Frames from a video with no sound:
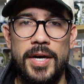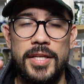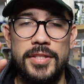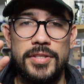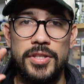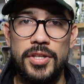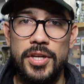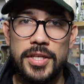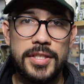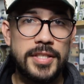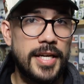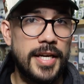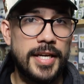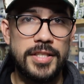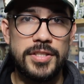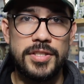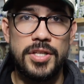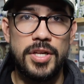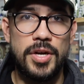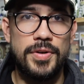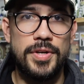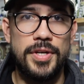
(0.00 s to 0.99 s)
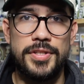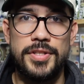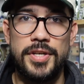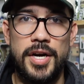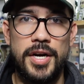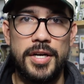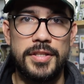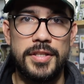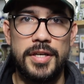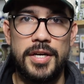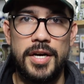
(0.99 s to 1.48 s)
It looks like it's glow in the
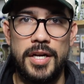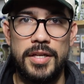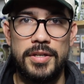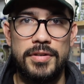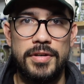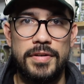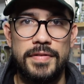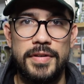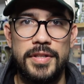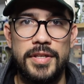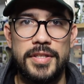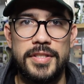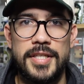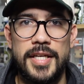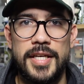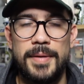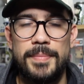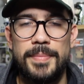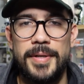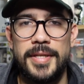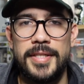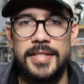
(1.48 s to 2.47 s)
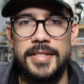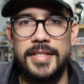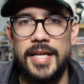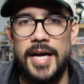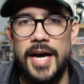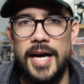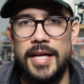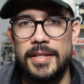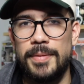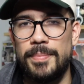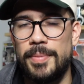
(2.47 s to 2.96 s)
dark. The color of it looks like it, but it's
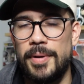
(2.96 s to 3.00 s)
not.